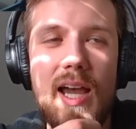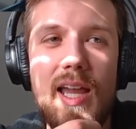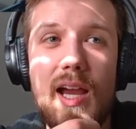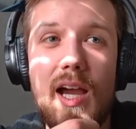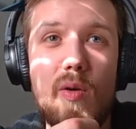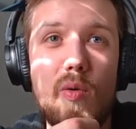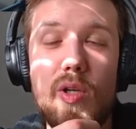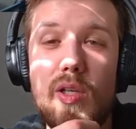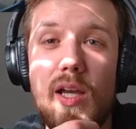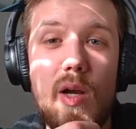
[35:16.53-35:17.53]
I
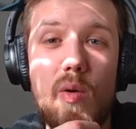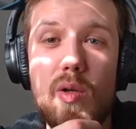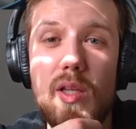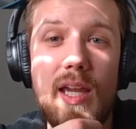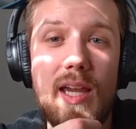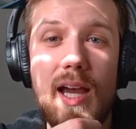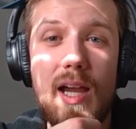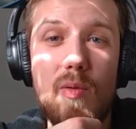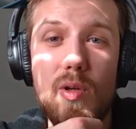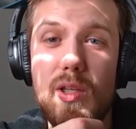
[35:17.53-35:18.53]

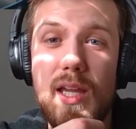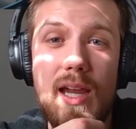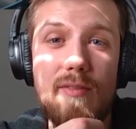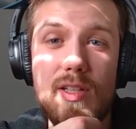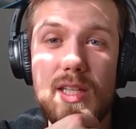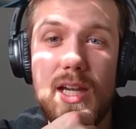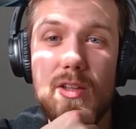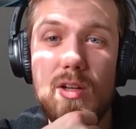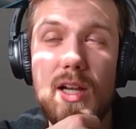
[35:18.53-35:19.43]
really haven't either.